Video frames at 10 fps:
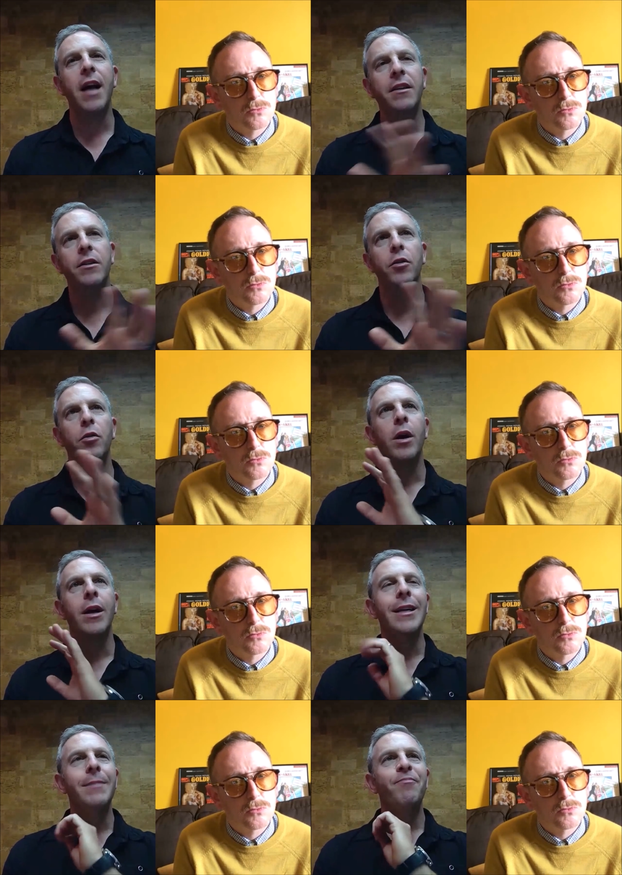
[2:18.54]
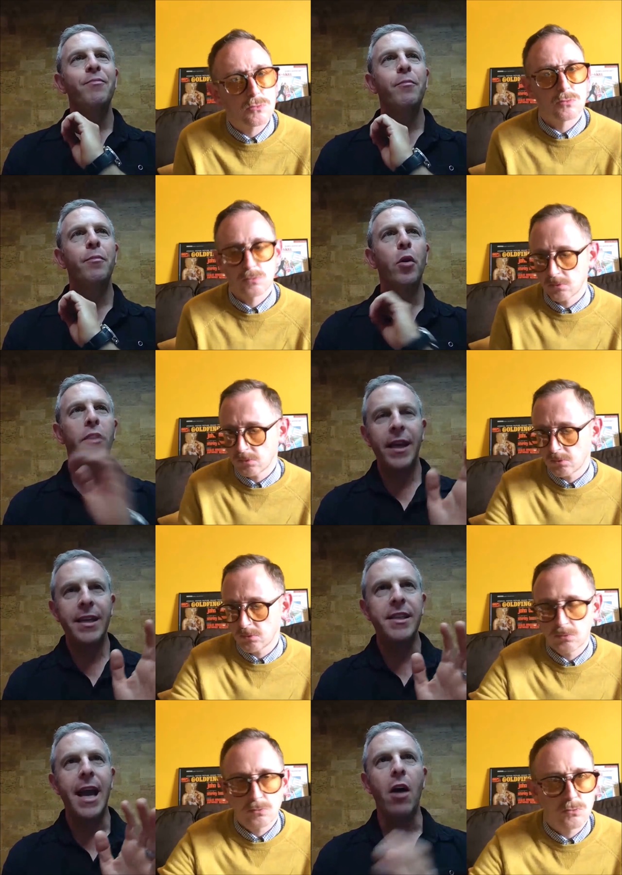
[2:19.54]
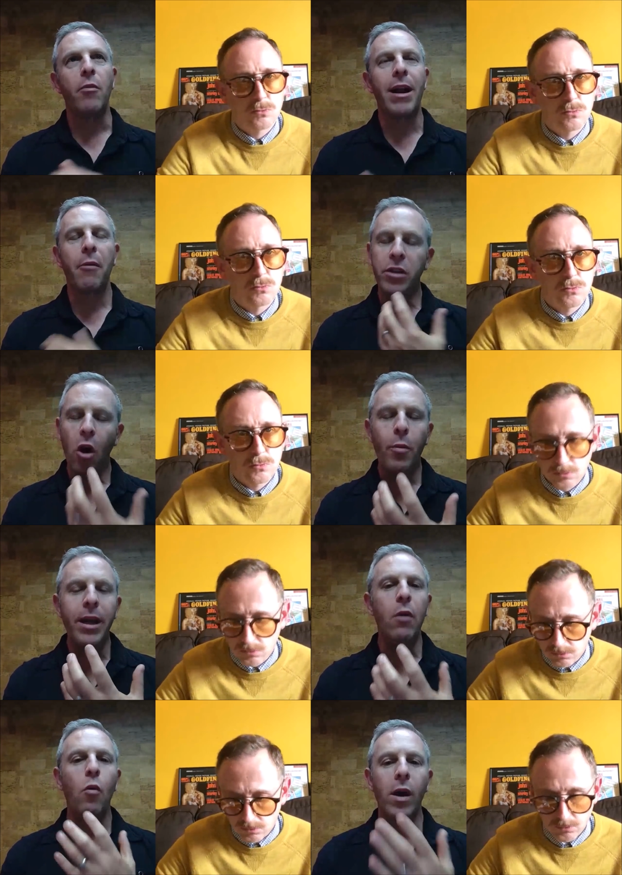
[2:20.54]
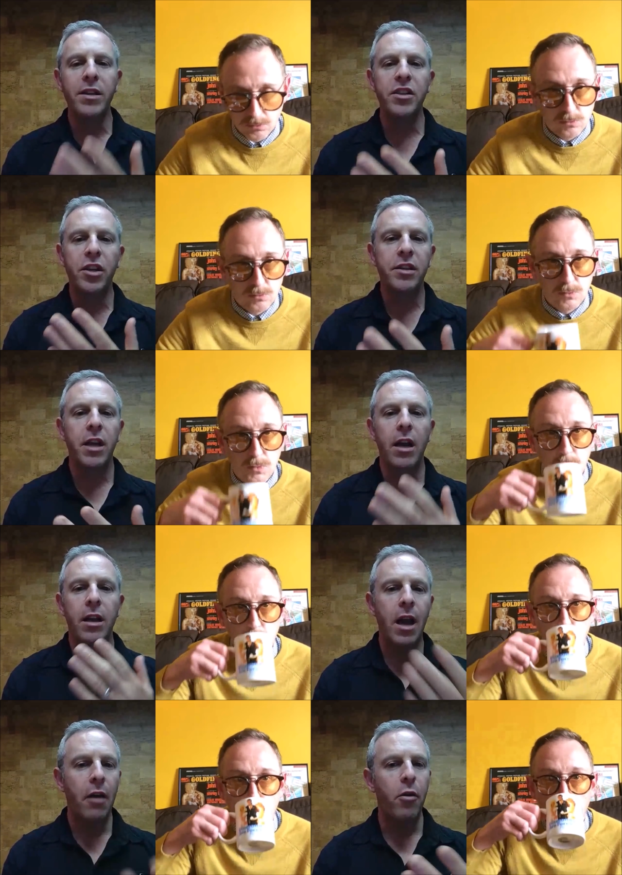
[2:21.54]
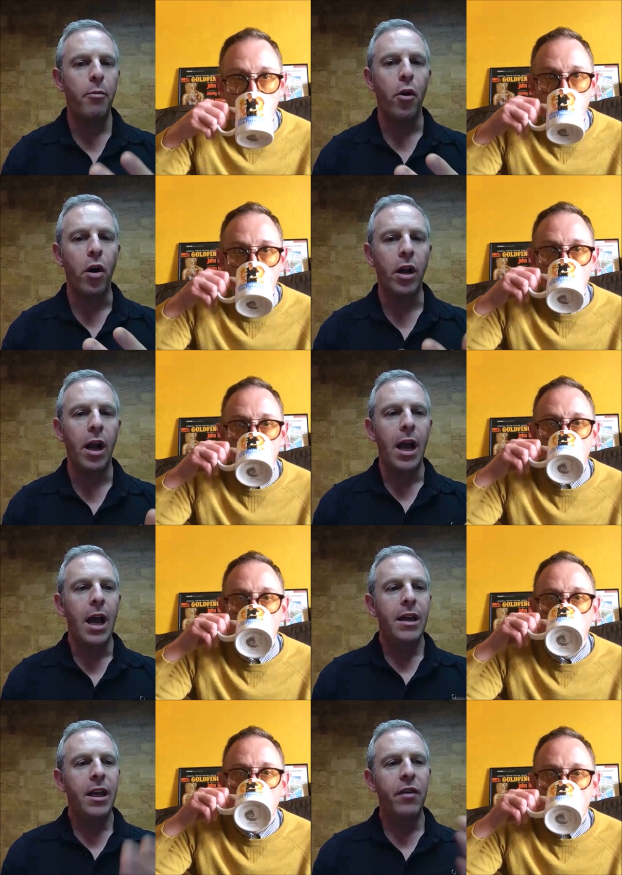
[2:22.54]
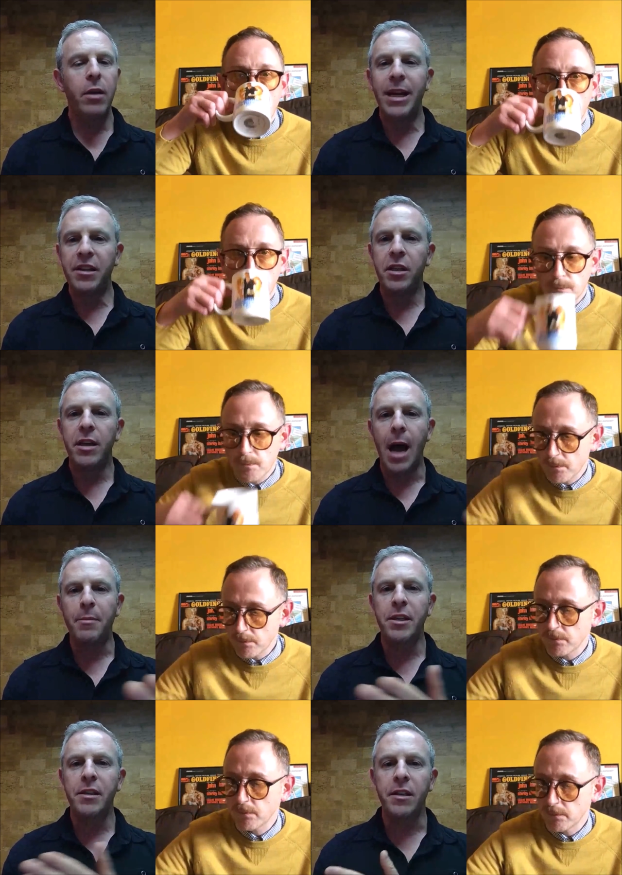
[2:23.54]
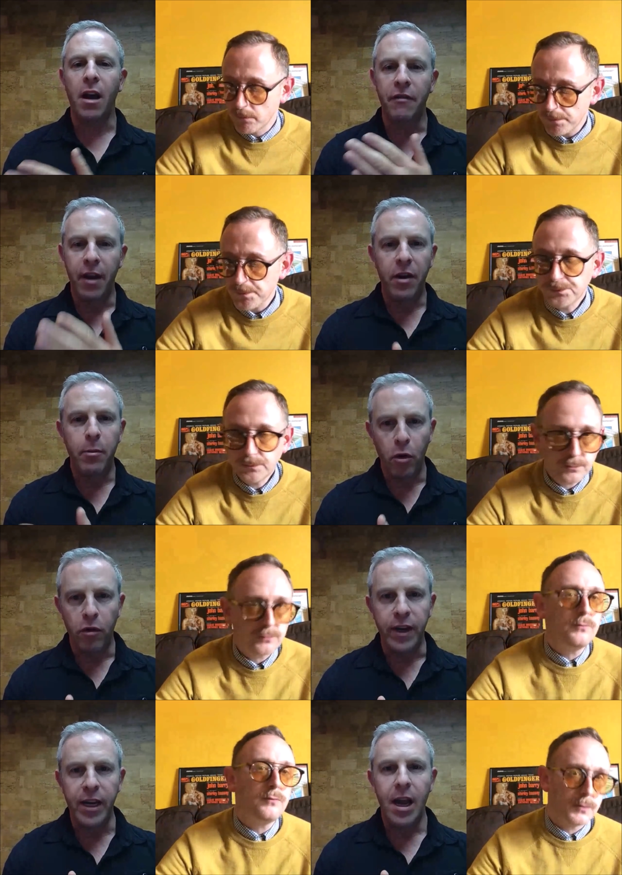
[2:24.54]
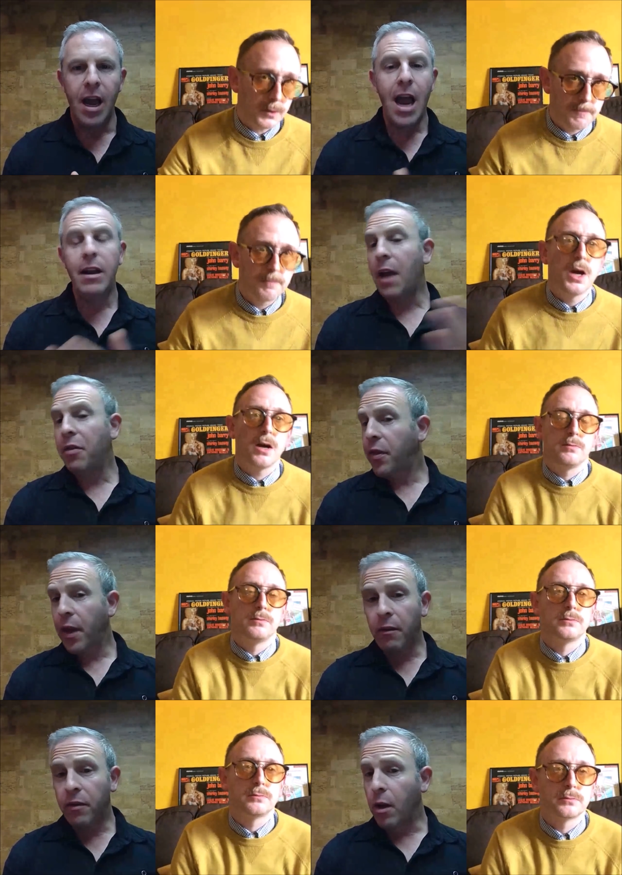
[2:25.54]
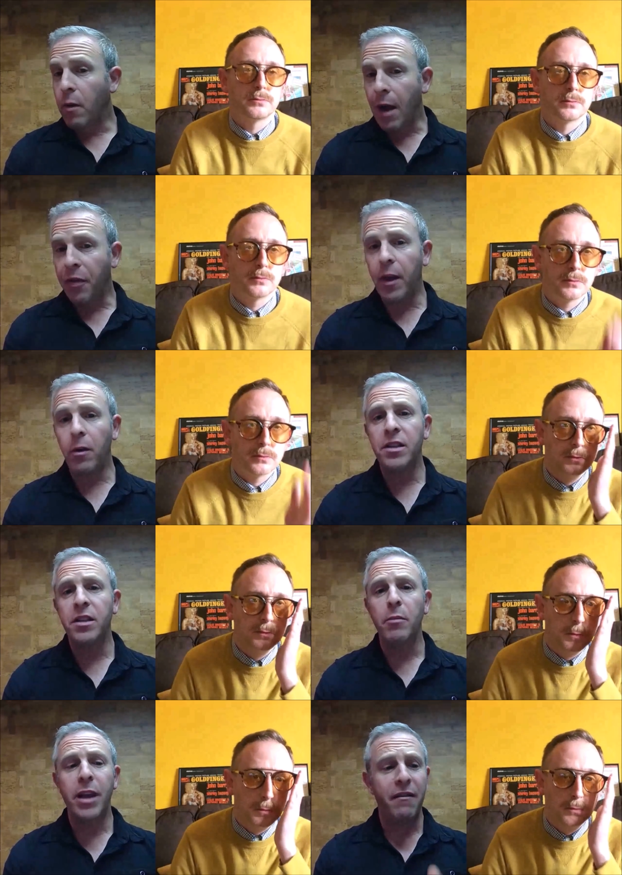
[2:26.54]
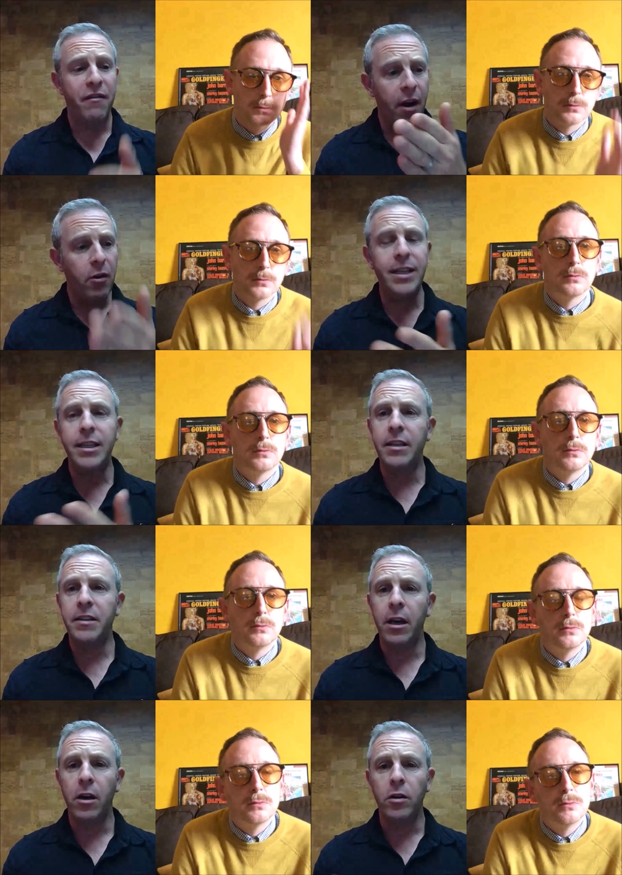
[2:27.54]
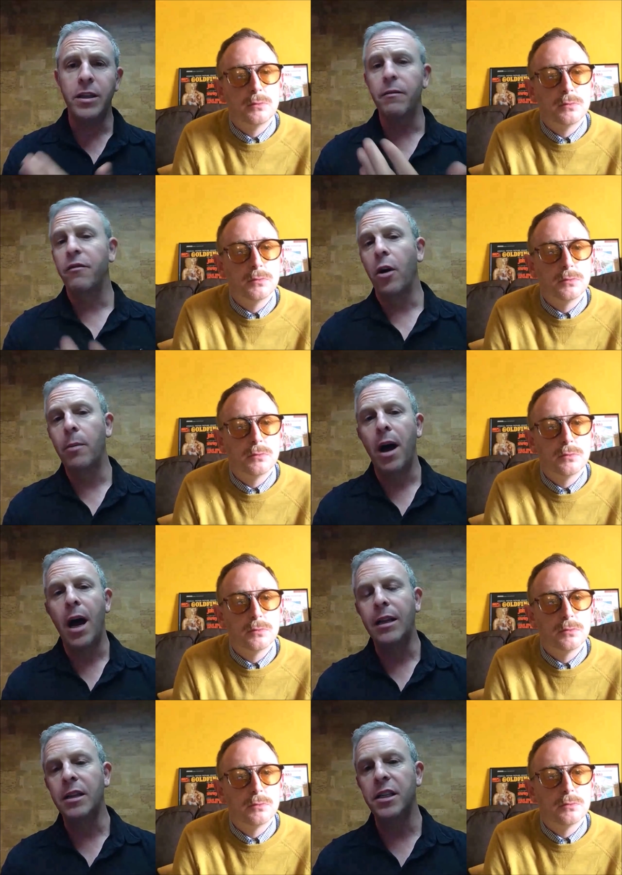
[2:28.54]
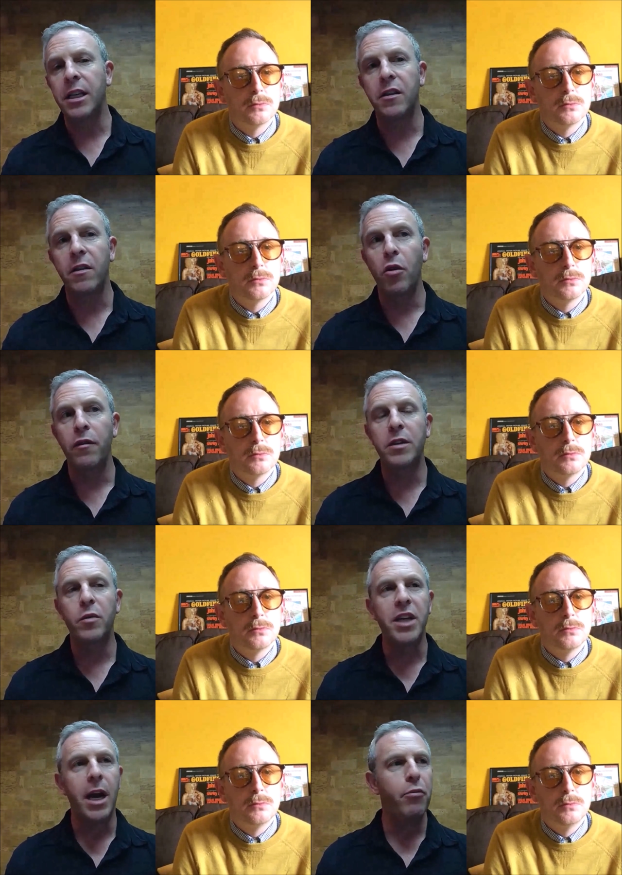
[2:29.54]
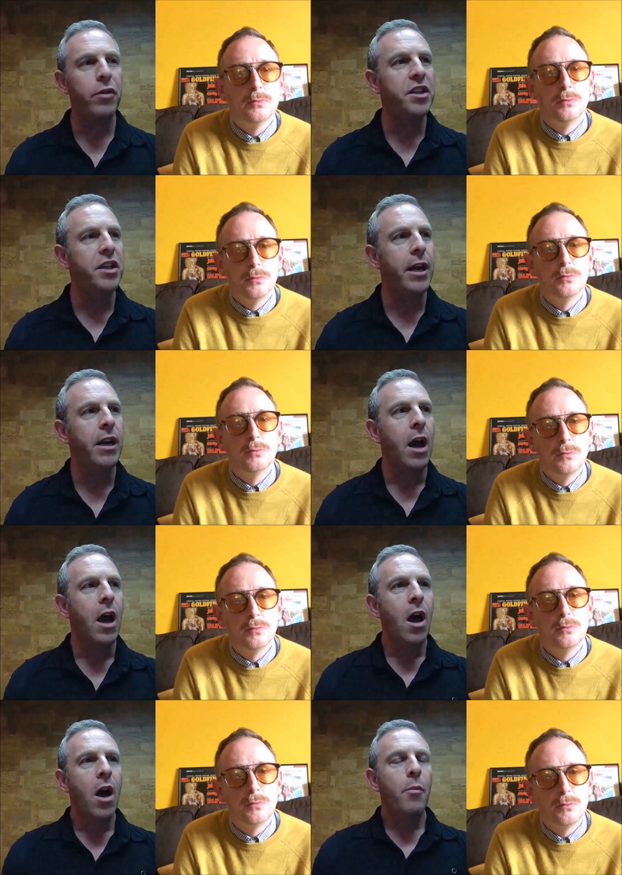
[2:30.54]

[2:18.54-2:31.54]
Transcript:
Speaker 1: and it's not to put these down, but I was hoping it wasn't just another book giving me a synopsis of every movie. And and they're they're out there, and some get very detailed and very behind the scenes of the movies, which I appreciate.